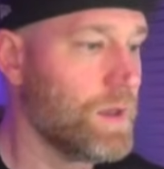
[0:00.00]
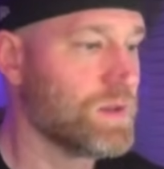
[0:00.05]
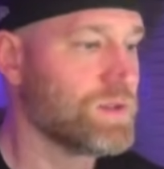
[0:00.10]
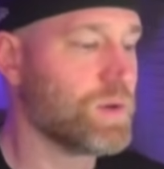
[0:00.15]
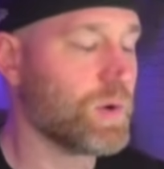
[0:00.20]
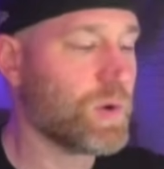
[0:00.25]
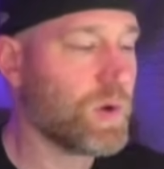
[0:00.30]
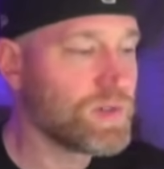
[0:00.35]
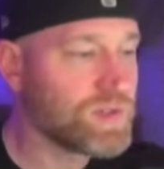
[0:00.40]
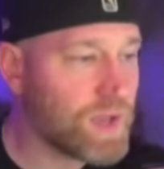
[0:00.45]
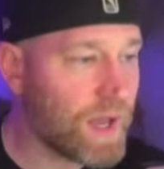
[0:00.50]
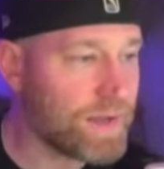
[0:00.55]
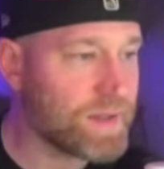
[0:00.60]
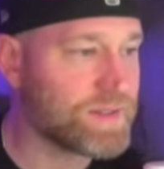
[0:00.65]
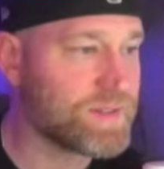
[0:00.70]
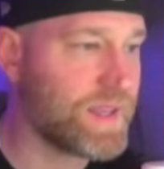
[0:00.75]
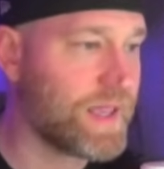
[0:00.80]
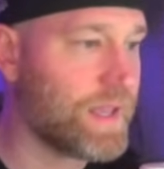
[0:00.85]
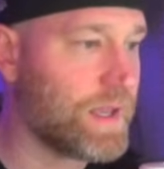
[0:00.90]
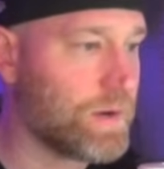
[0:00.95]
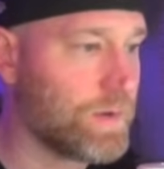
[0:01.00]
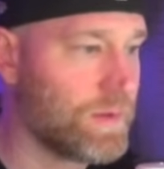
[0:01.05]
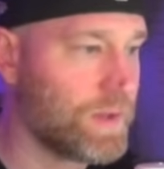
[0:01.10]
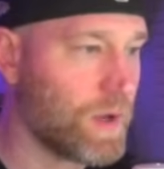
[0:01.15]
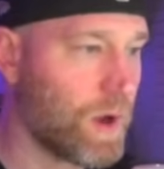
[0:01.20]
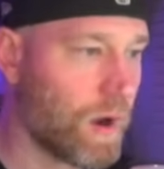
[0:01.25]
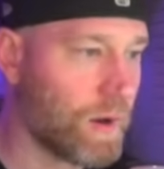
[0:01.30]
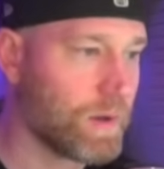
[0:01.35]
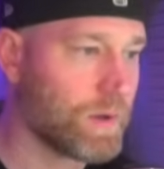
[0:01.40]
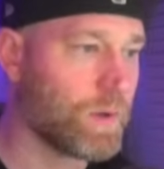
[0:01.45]
So it goes on to say here in
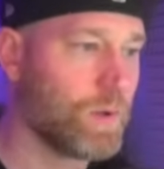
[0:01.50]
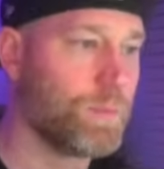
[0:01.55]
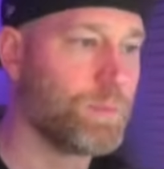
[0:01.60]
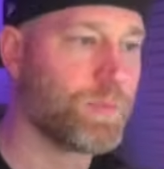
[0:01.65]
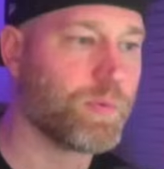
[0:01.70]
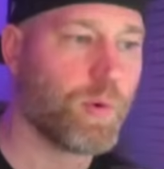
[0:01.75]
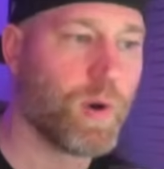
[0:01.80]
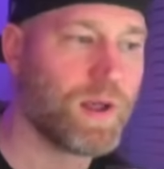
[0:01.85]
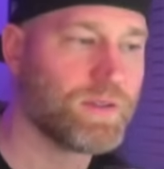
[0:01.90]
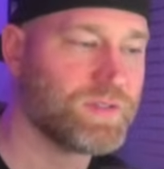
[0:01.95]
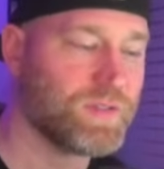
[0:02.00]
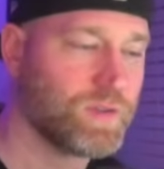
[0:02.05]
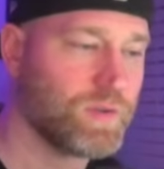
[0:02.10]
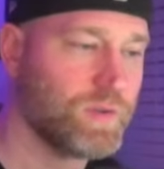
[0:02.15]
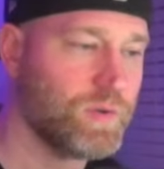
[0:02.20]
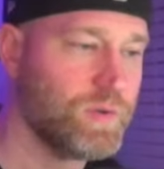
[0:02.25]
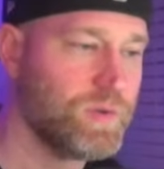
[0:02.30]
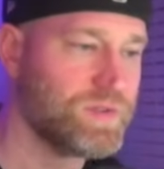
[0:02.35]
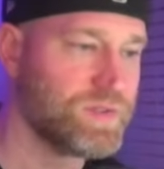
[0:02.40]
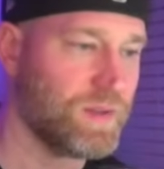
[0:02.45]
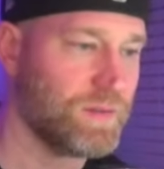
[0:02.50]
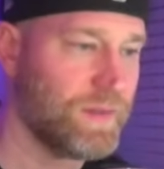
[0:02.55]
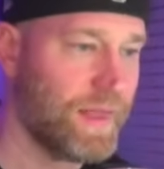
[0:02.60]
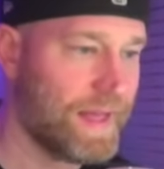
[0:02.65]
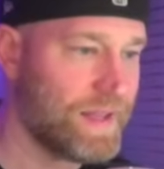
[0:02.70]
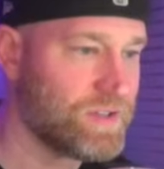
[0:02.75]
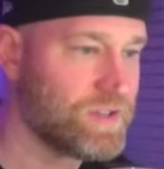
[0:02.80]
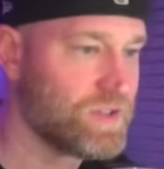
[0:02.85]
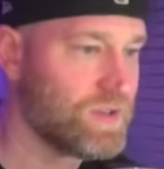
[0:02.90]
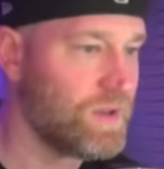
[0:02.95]
the article, prosecutors
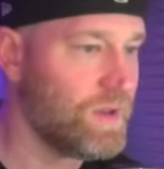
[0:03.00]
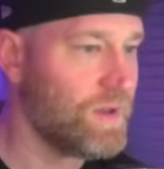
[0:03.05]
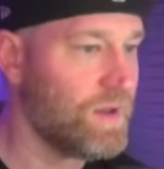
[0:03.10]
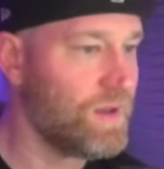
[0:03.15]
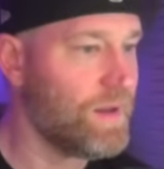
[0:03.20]
allege